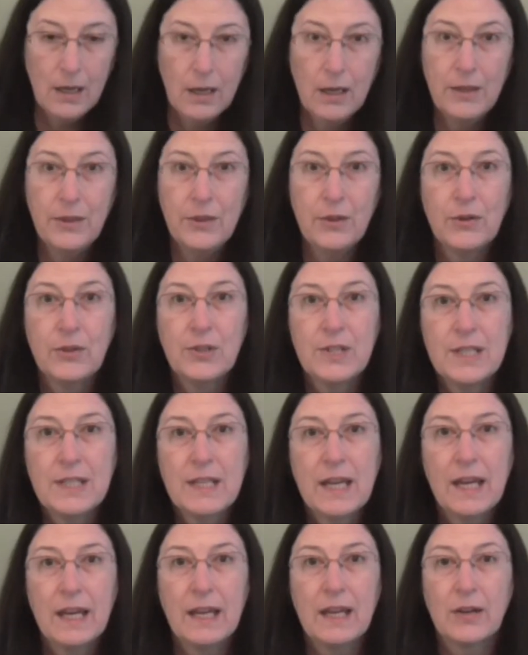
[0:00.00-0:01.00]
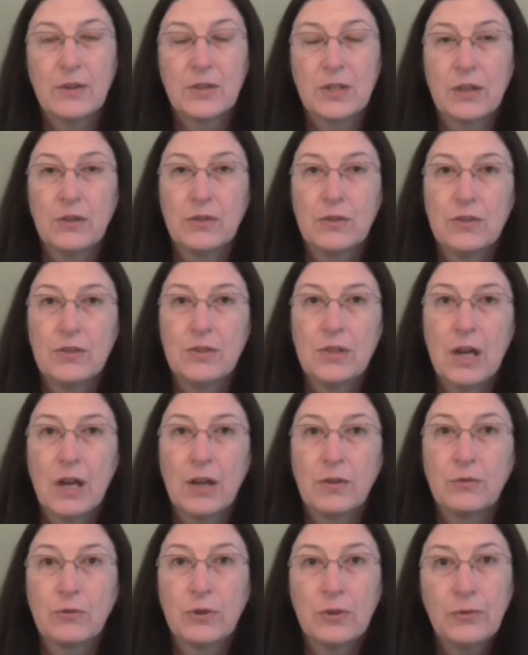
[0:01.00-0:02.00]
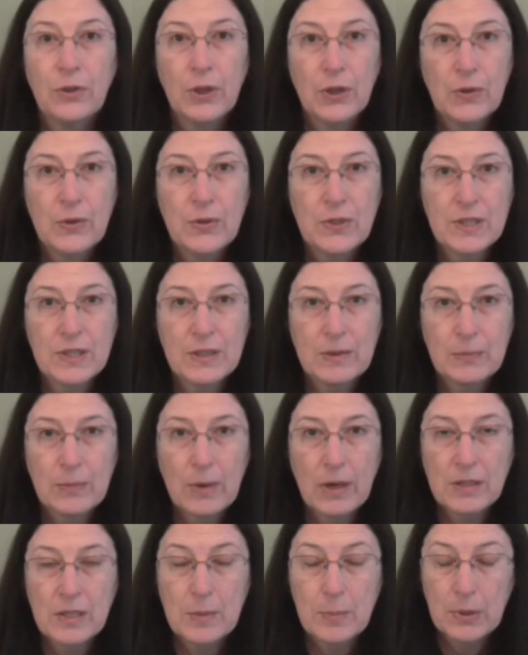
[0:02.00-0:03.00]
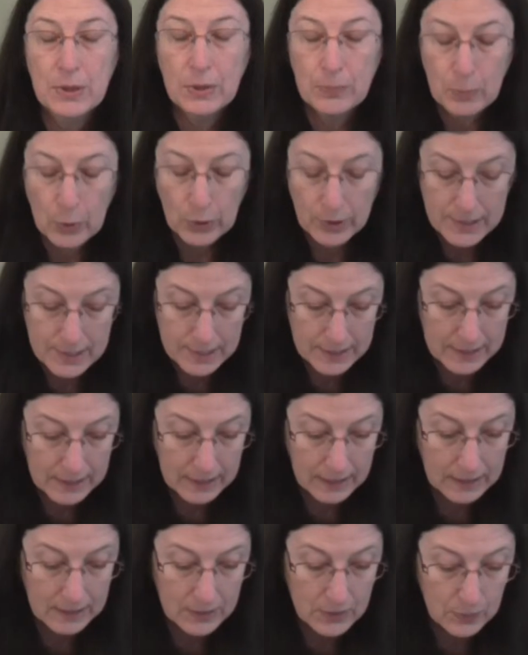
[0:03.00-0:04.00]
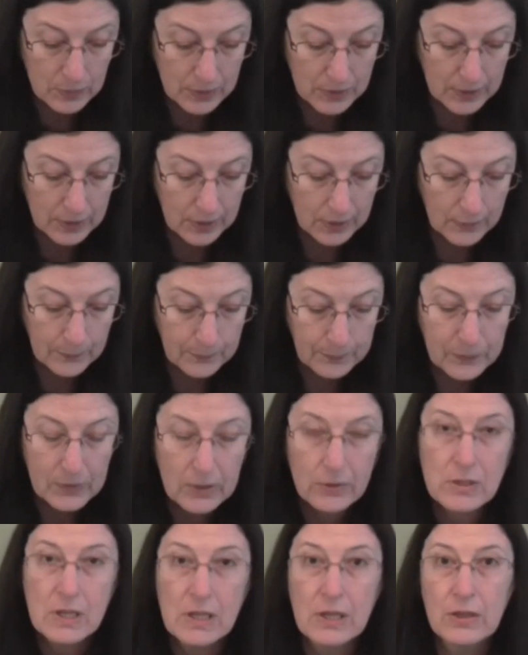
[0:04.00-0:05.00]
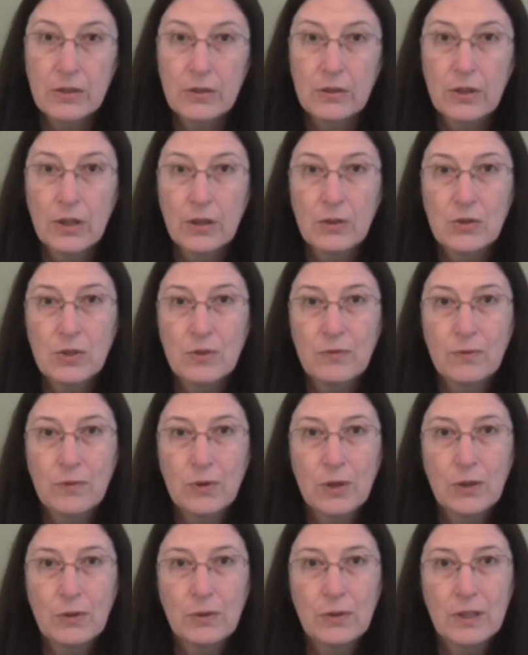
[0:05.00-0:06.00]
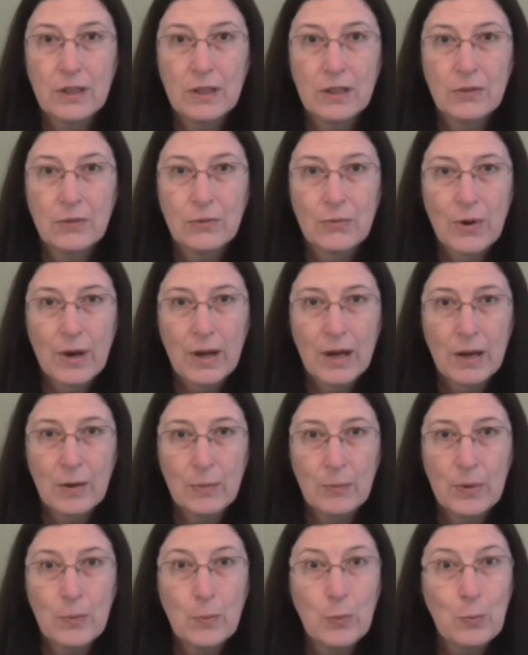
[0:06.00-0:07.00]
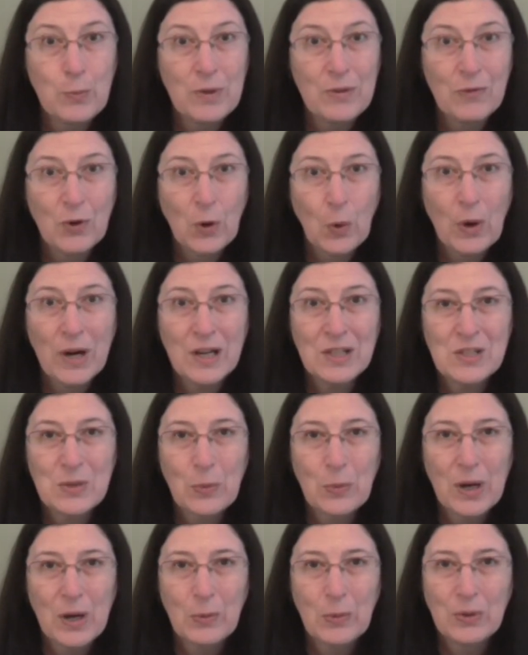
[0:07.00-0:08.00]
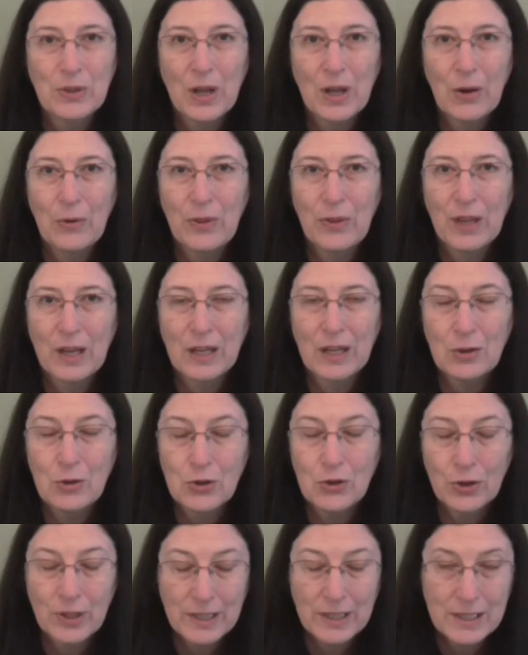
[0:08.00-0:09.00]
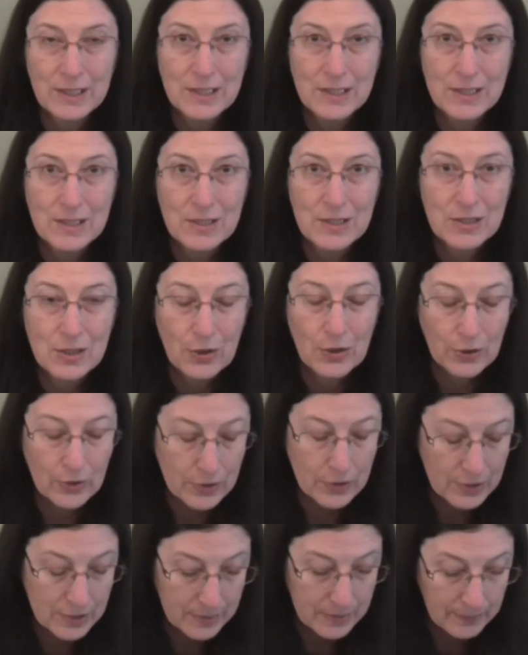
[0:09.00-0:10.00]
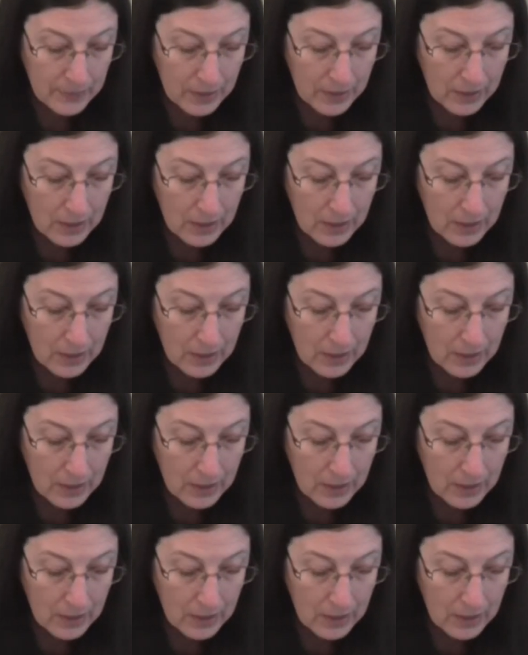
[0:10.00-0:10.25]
I thought today I was going to review some double pointed needles with you. So those of you that have been with me for quite a while will know that I enjoy knitting socks,